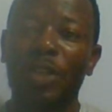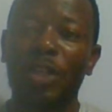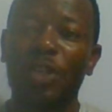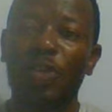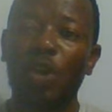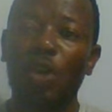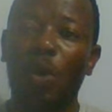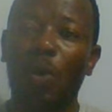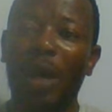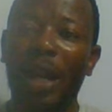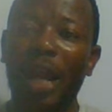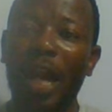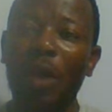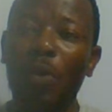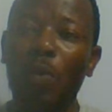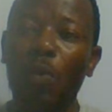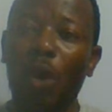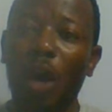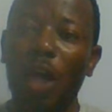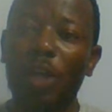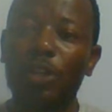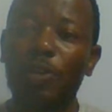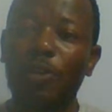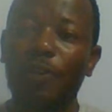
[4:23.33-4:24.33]
So what I
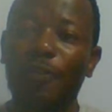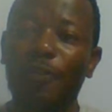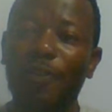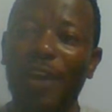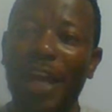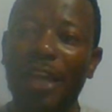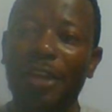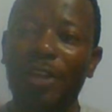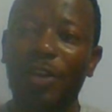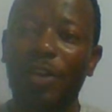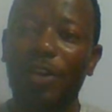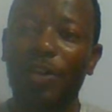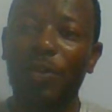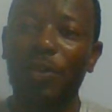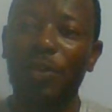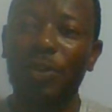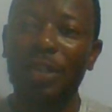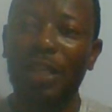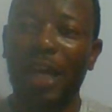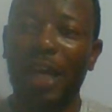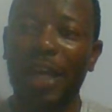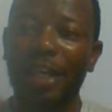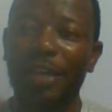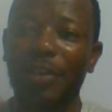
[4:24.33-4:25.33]
want to find out, good
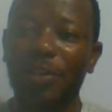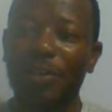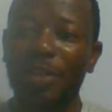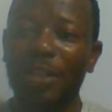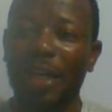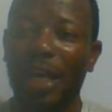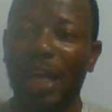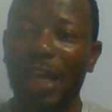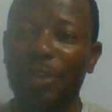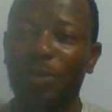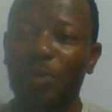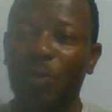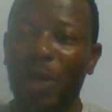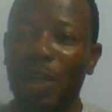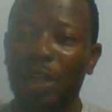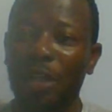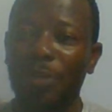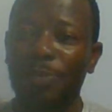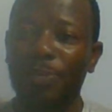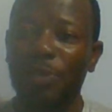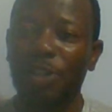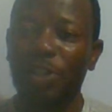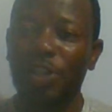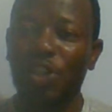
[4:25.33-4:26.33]
night,
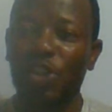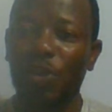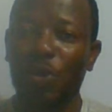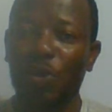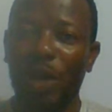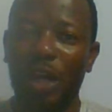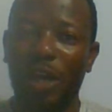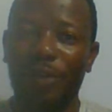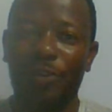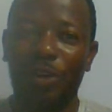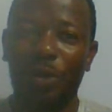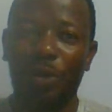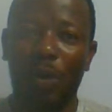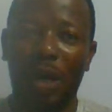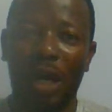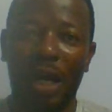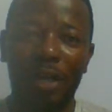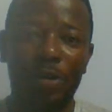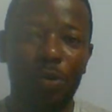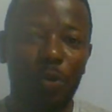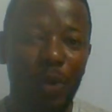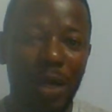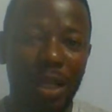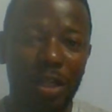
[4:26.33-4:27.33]
welcome to the show,
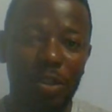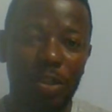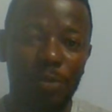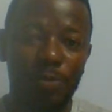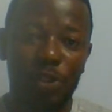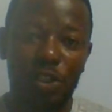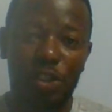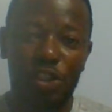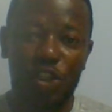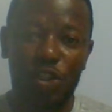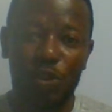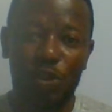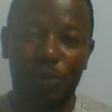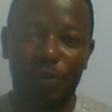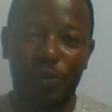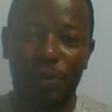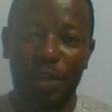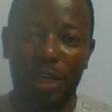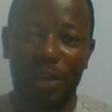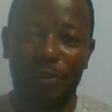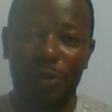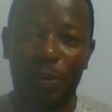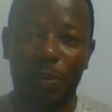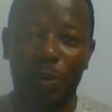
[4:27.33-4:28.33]
everyone. Welcome to the show,
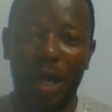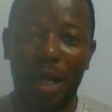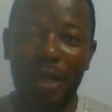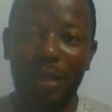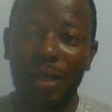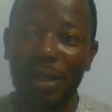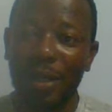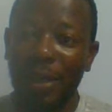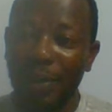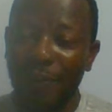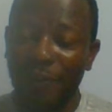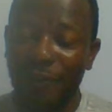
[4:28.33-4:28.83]
everyone.